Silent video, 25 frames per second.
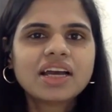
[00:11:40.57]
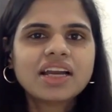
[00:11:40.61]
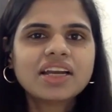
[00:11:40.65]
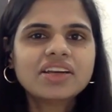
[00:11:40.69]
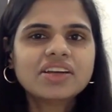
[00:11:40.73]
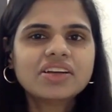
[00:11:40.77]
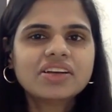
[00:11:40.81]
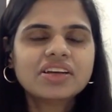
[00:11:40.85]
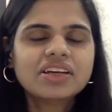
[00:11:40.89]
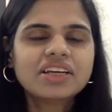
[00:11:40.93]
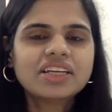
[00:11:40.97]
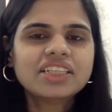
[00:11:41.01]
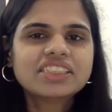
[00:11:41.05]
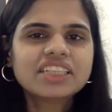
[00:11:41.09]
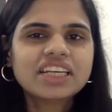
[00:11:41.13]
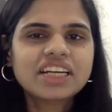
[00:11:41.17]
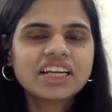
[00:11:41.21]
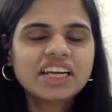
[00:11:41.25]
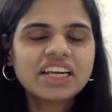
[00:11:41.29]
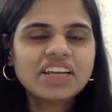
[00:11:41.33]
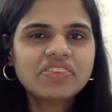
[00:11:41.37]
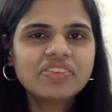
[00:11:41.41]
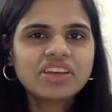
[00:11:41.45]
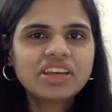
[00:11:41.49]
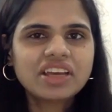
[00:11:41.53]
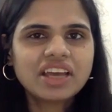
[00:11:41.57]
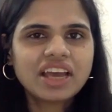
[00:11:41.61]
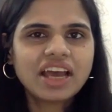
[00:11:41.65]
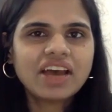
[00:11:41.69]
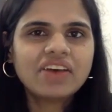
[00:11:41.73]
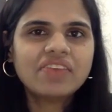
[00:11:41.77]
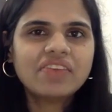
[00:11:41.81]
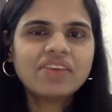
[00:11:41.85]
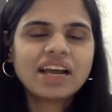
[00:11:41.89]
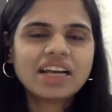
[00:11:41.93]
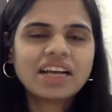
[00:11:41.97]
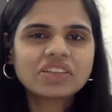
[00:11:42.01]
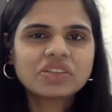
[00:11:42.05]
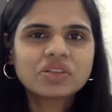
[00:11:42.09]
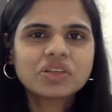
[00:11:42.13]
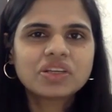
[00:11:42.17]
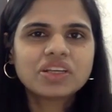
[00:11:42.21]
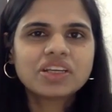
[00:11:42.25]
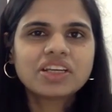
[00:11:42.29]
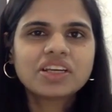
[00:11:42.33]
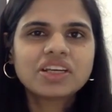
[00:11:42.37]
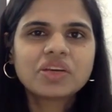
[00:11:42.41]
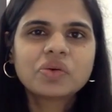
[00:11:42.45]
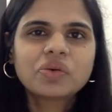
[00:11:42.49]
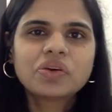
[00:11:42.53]
and recently we have
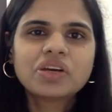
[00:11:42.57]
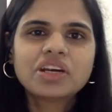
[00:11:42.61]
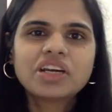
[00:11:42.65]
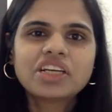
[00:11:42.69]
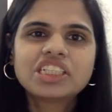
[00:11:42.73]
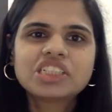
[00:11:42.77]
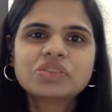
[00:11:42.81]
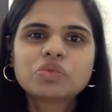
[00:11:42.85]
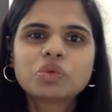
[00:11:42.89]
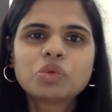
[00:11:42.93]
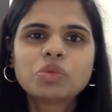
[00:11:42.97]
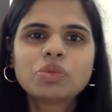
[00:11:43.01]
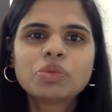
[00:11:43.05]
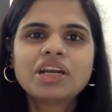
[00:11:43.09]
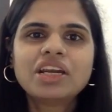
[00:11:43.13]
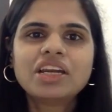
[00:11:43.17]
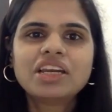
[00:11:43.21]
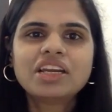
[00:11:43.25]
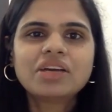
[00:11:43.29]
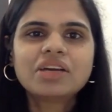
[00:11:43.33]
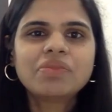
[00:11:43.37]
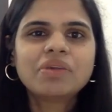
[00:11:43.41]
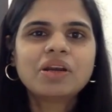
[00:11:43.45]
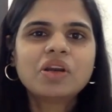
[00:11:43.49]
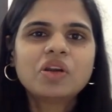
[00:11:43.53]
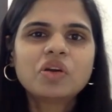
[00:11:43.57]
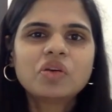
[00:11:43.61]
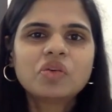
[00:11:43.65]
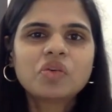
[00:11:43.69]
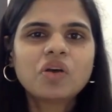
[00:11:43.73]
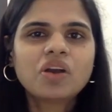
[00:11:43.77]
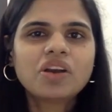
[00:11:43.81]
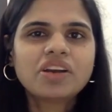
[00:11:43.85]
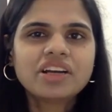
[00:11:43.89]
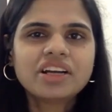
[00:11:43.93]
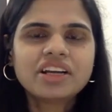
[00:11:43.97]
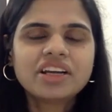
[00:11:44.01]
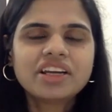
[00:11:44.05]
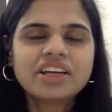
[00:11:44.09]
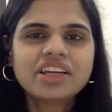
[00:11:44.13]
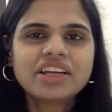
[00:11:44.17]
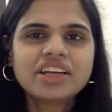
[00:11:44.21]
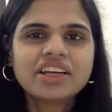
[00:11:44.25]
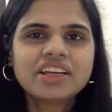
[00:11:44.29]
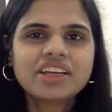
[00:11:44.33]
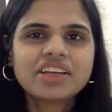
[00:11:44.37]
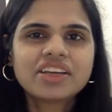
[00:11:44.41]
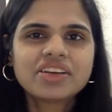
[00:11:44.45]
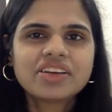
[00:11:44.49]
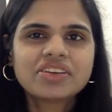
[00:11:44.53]
actually included this momentum and low
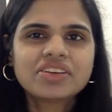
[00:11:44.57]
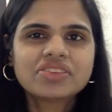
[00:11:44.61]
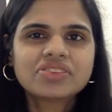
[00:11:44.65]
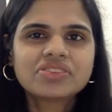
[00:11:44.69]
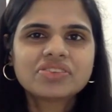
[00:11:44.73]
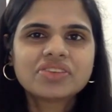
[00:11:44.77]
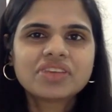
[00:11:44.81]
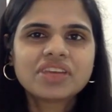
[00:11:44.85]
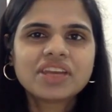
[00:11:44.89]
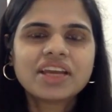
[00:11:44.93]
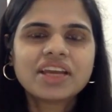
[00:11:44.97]
volatility ETFs